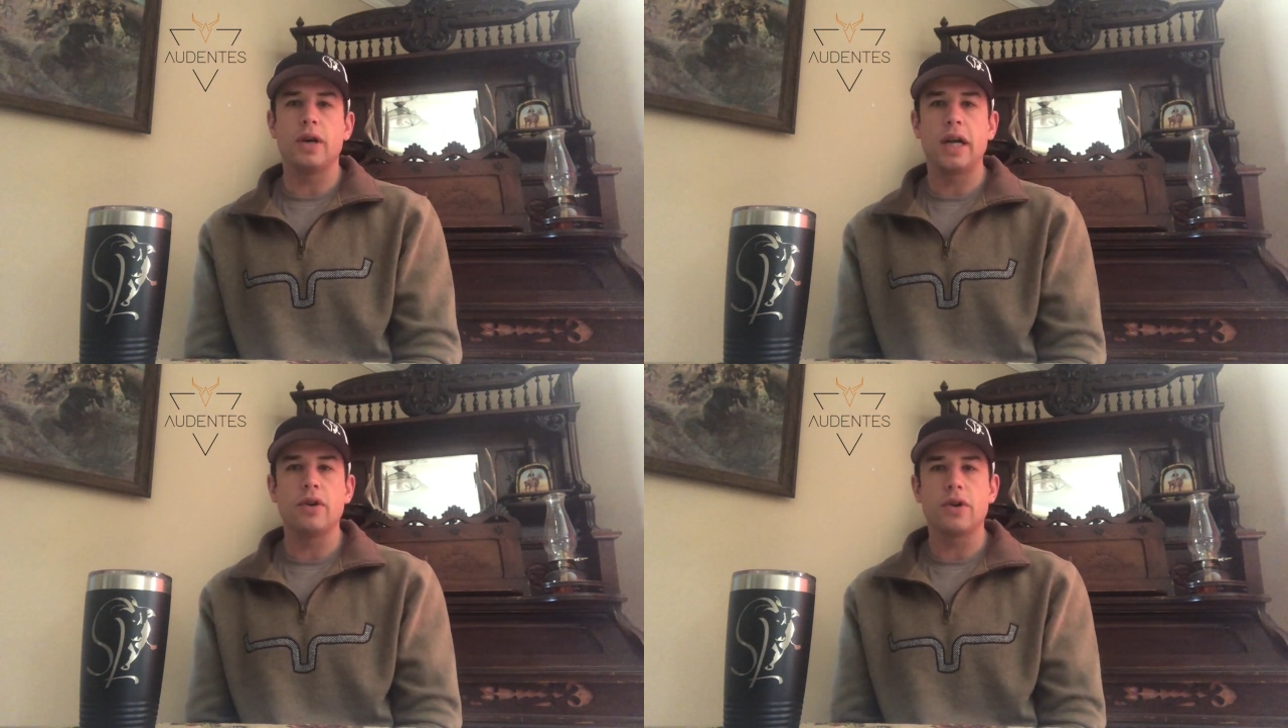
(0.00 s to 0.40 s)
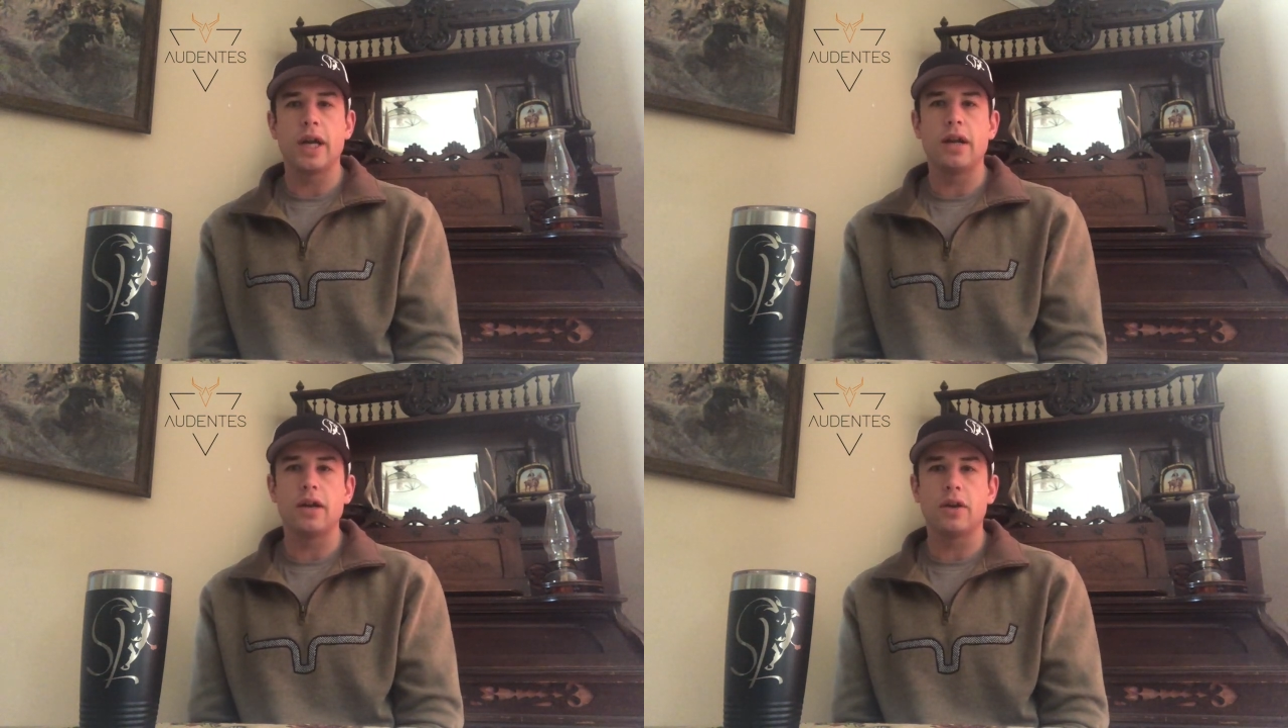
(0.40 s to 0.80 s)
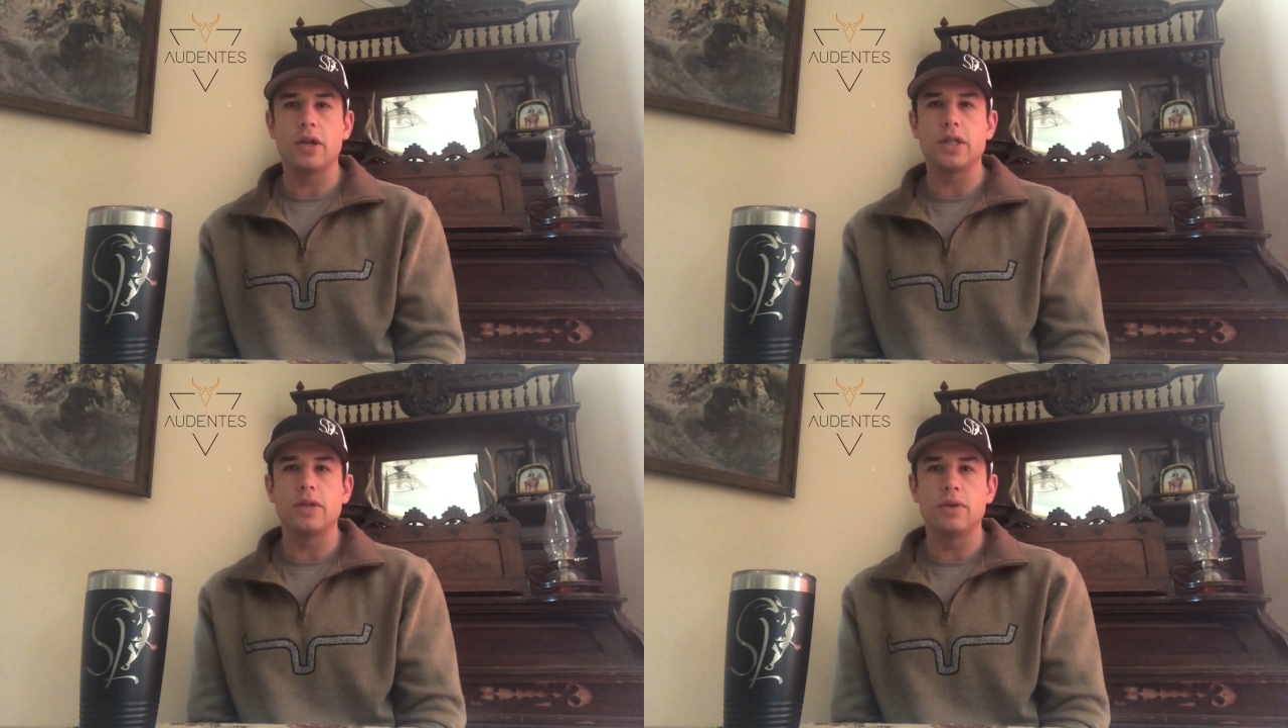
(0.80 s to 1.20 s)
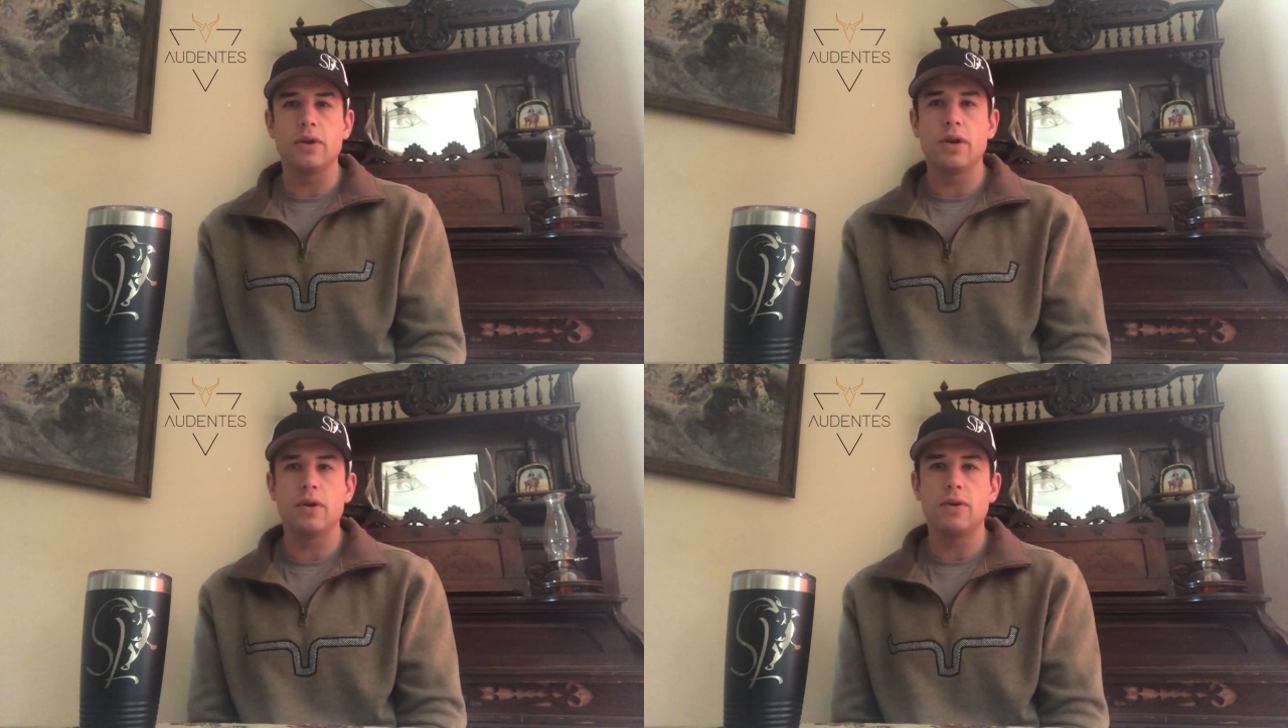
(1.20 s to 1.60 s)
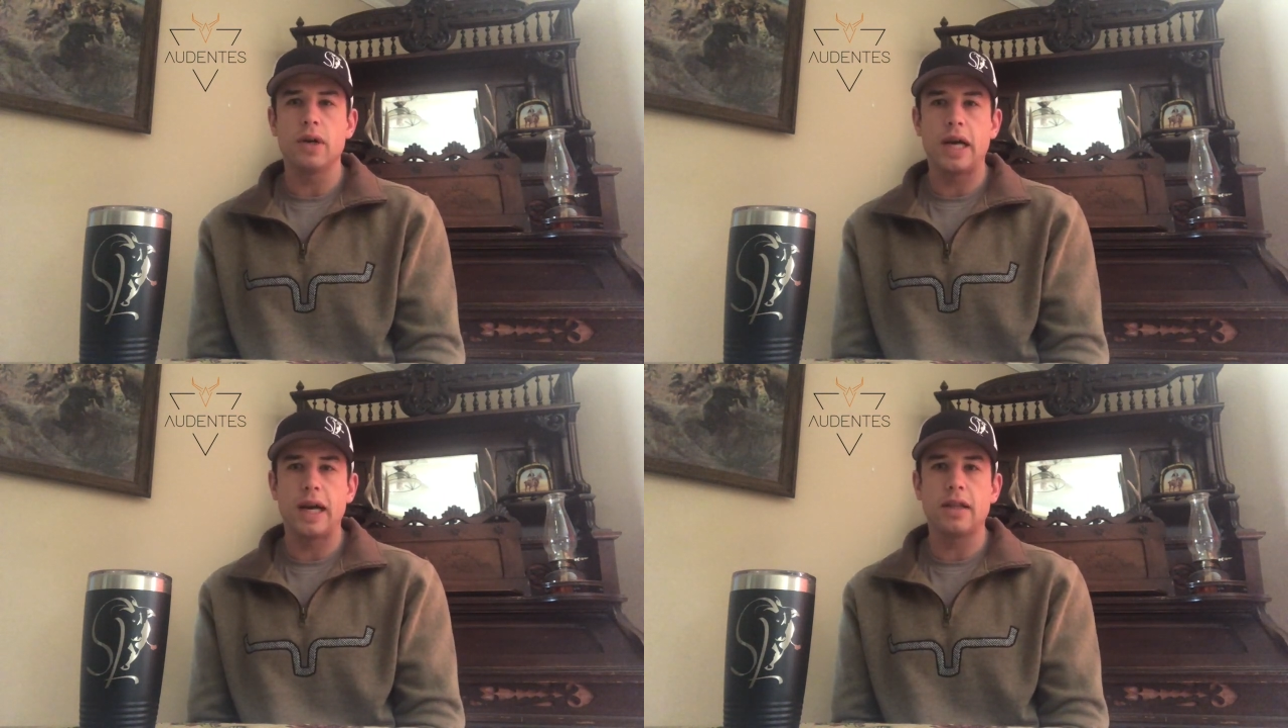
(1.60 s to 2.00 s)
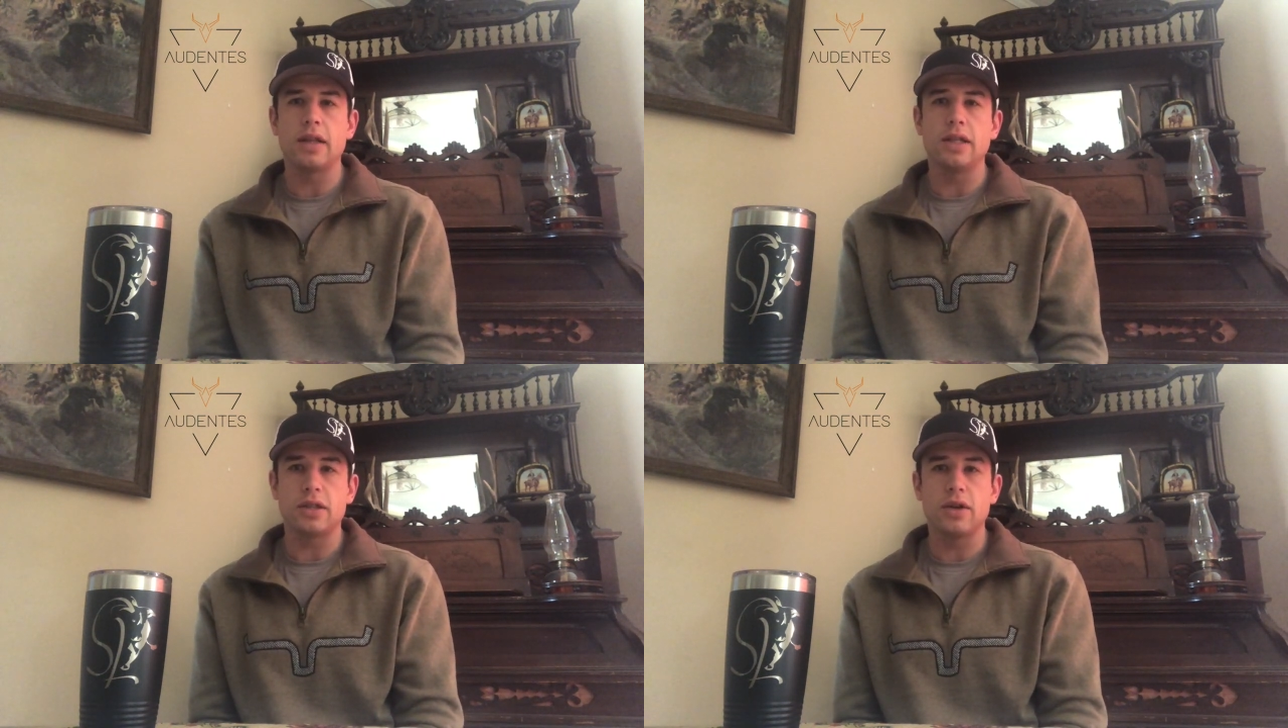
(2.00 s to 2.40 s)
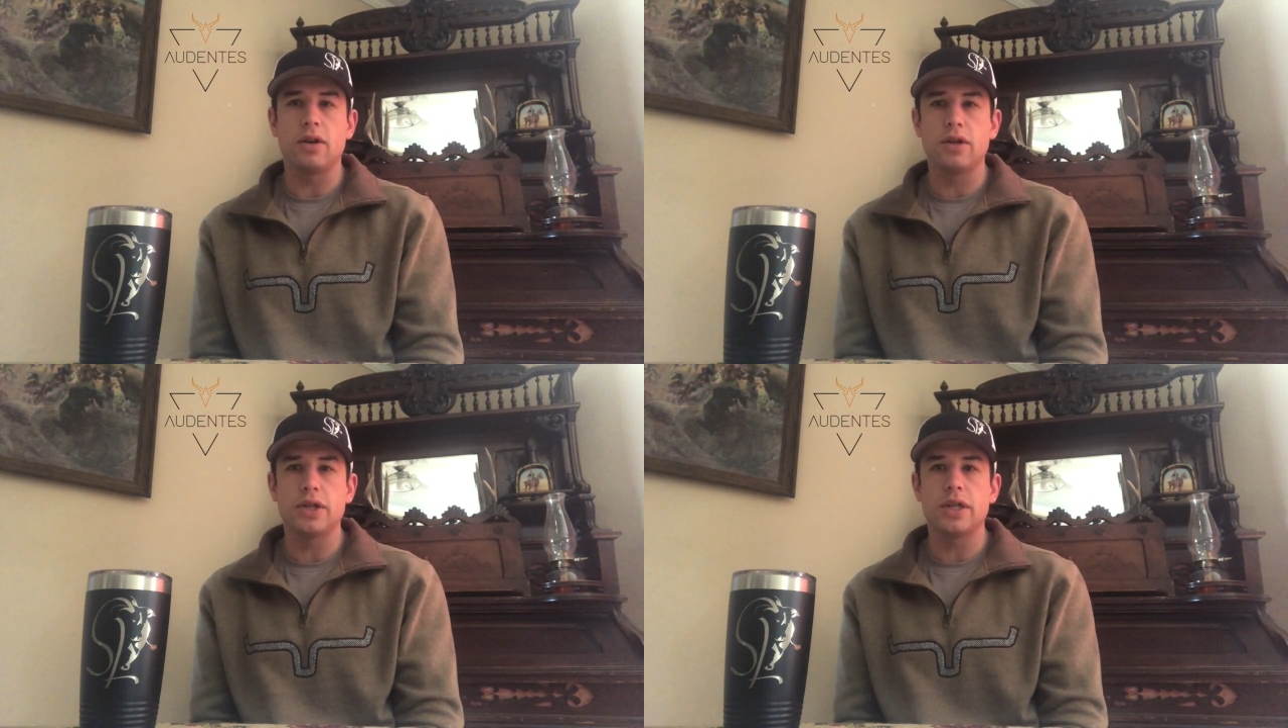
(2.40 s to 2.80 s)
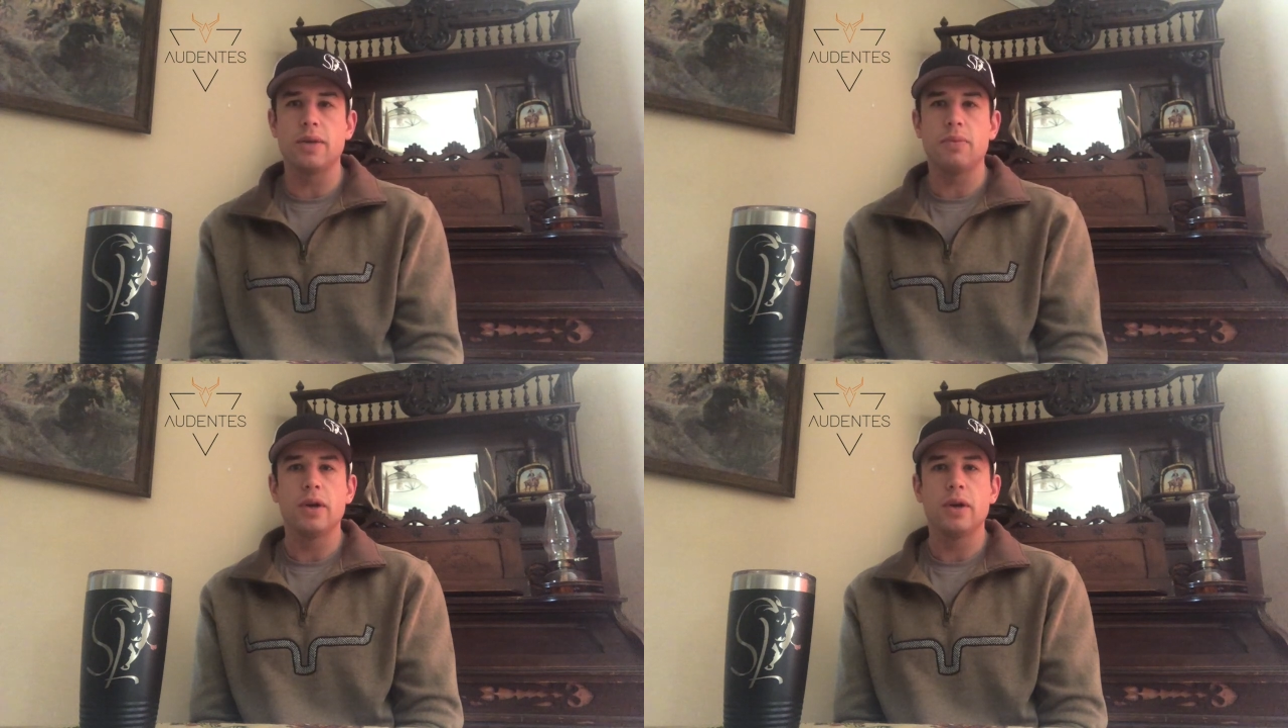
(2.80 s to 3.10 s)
and created a Christian Rodeo Athlete Scholarship